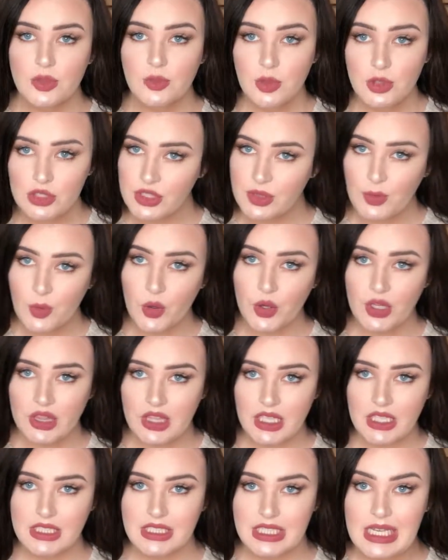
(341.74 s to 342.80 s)
most important
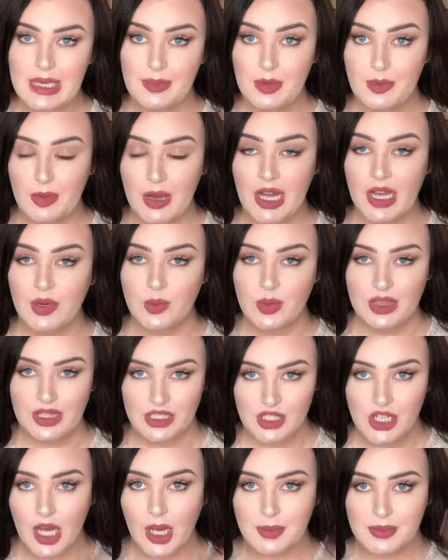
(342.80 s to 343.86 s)
thing to keep in mind with the
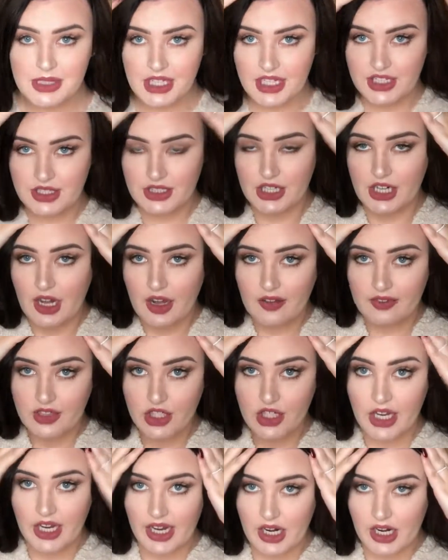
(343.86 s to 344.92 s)
top section of
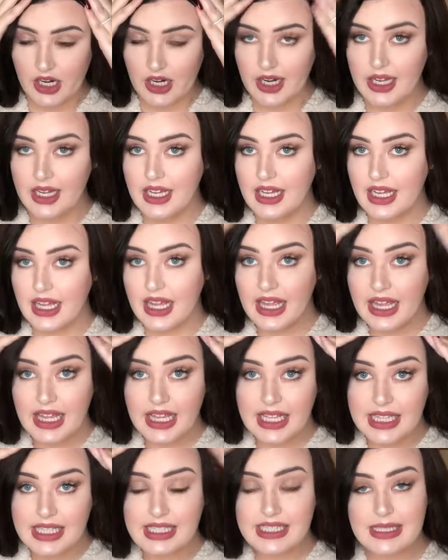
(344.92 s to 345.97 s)
your hair
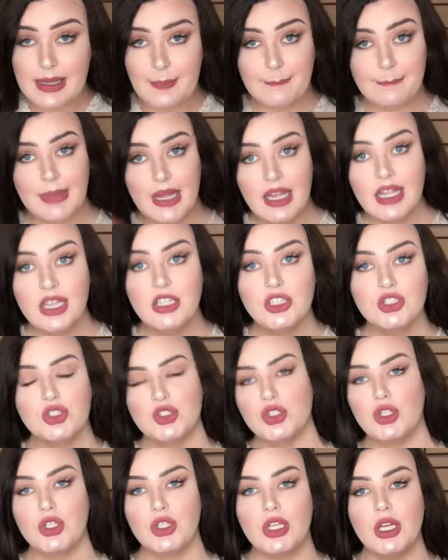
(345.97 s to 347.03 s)
is making
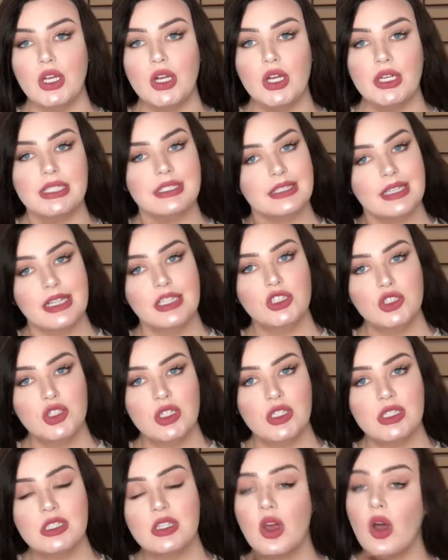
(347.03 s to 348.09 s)
sure that your
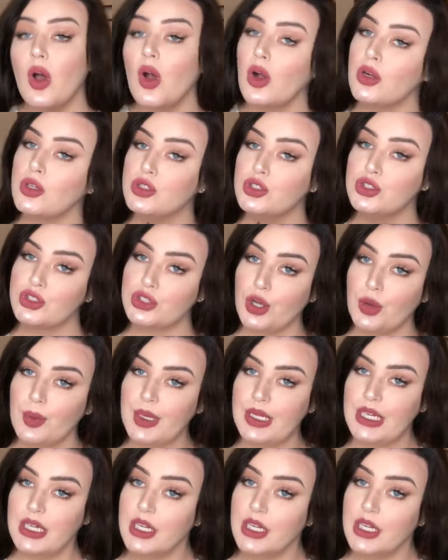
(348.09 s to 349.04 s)
extensions aren't showing.